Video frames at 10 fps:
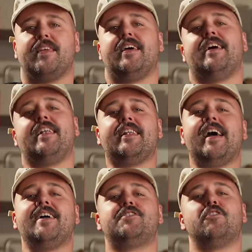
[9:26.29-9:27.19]
And
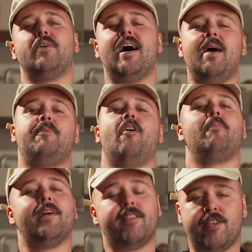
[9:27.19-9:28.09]
that's a wrap on
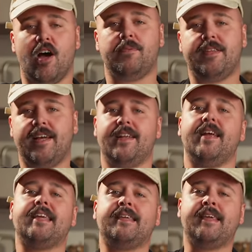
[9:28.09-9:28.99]
my top 10
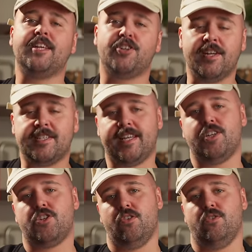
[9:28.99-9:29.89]
kitchen
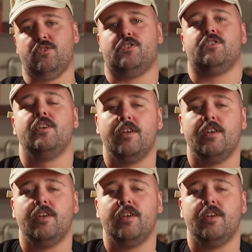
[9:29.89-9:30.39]
essentials.